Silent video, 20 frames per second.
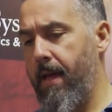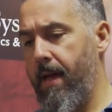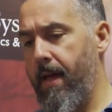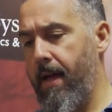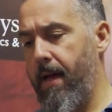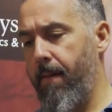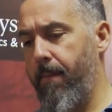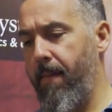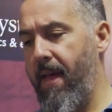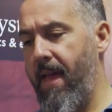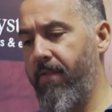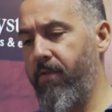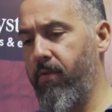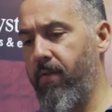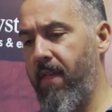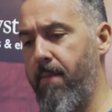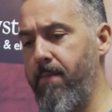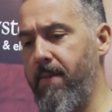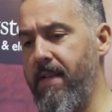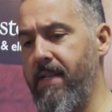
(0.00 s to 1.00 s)
Um, and so
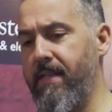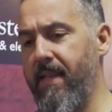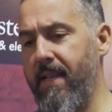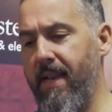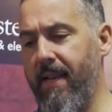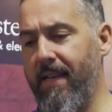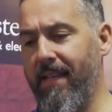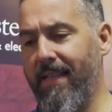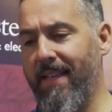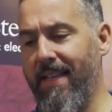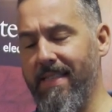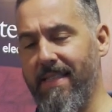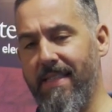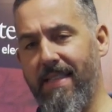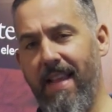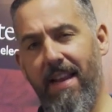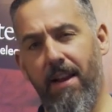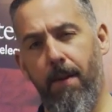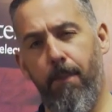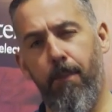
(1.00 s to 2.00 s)
that means that it can
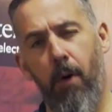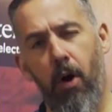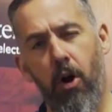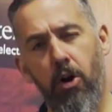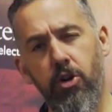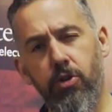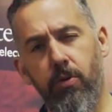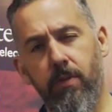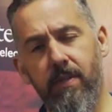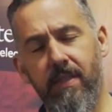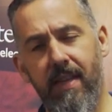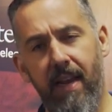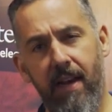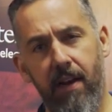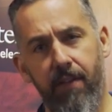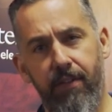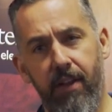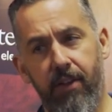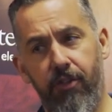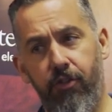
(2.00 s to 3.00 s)
stay in a partial state
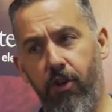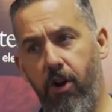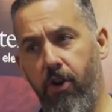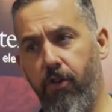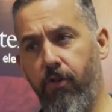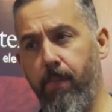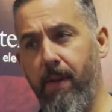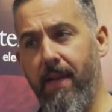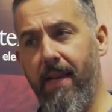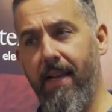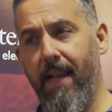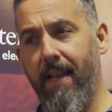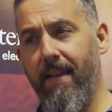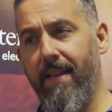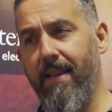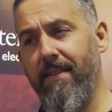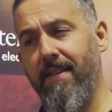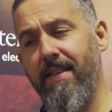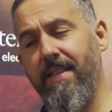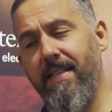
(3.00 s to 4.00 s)
of discharge, meaning it
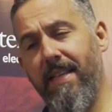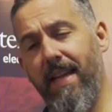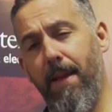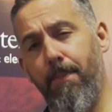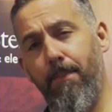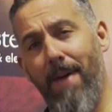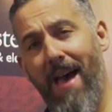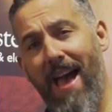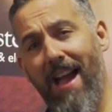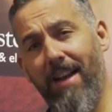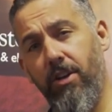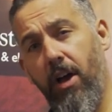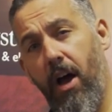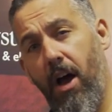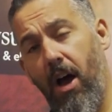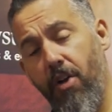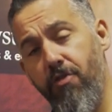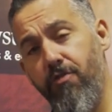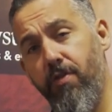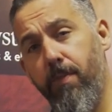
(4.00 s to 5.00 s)
doesn't need to get back to
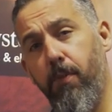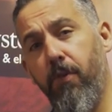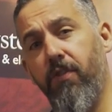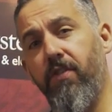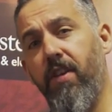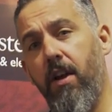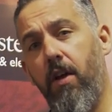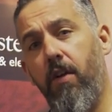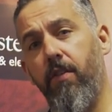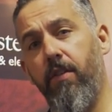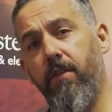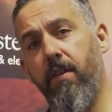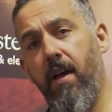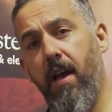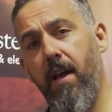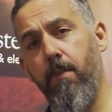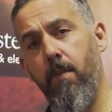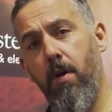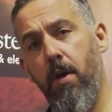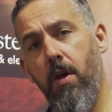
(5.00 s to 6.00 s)
100% all the
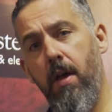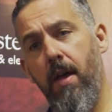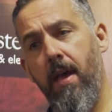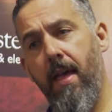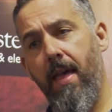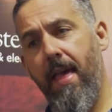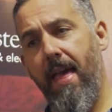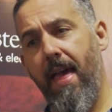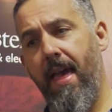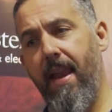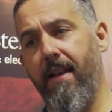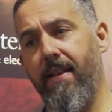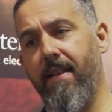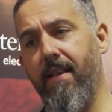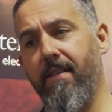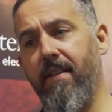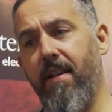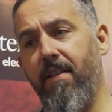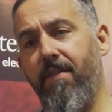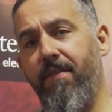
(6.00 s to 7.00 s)
time, and it
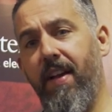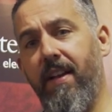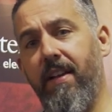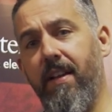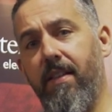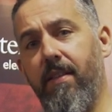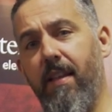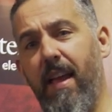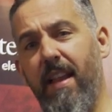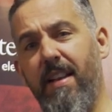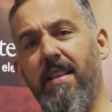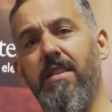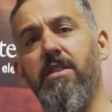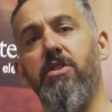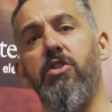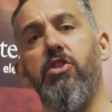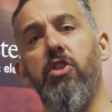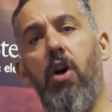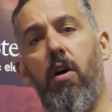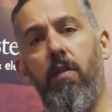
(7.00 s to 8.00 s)
doesn't affect it, it doesn't
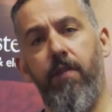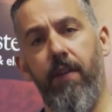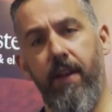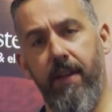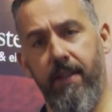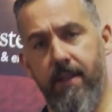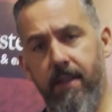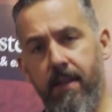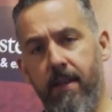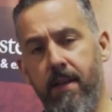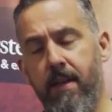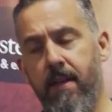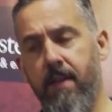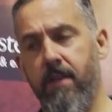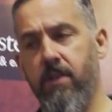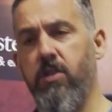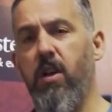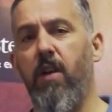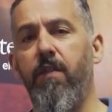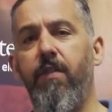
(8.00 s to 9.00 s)
sulfate.
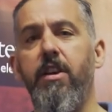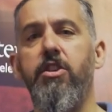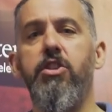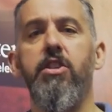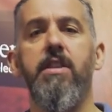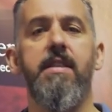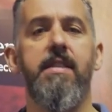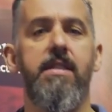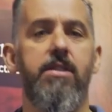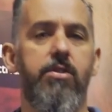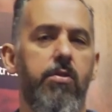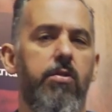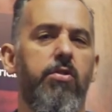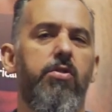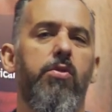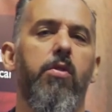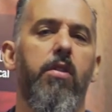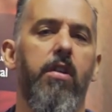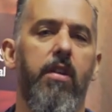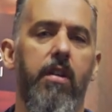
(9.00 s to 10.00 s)
Sulfation is
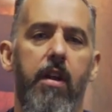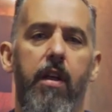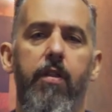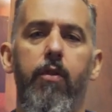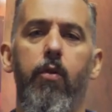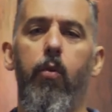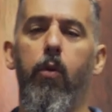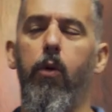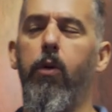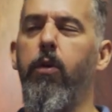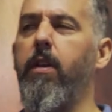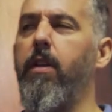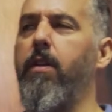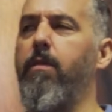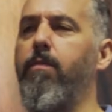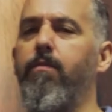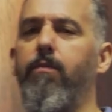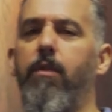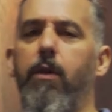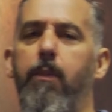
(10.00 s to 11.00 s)
sort of another word
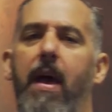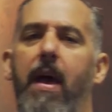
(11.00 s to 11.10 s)
in the